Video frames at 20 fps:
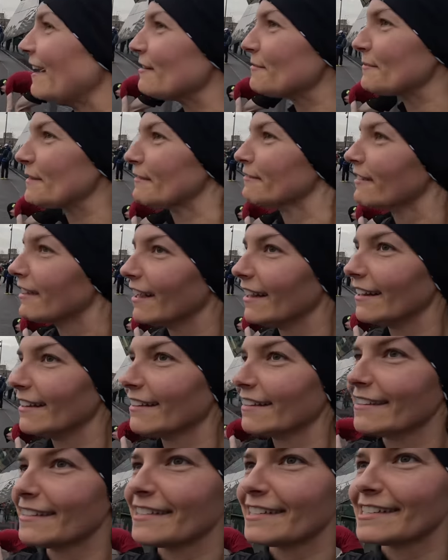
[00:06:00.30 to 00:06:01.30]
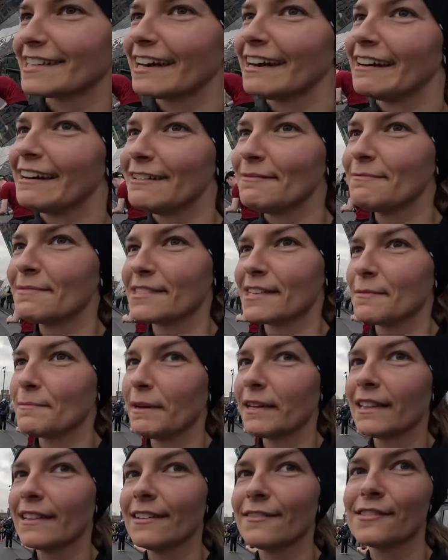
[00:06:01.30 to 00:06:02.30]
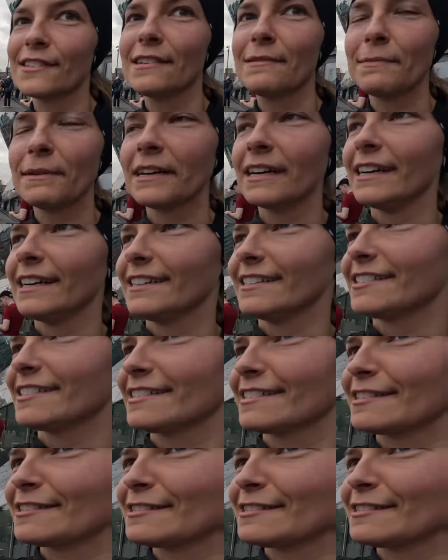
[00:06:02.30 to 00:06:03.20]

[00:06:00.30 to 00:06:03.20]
help me run the time. So Beth lives nearby and she's a